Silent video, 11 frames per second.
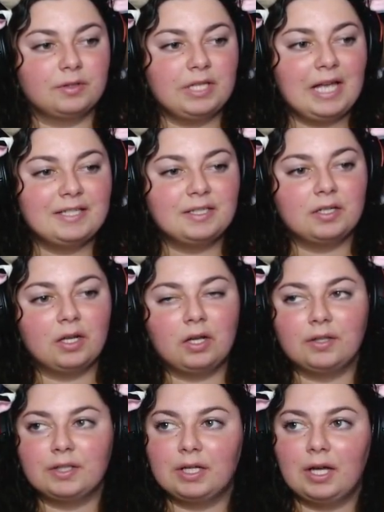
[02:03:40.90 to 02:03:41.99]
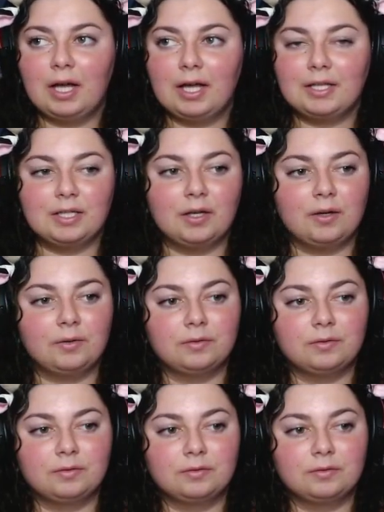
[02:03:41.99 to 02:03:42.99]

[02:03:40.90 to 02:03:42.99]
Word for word: Testing all the audio.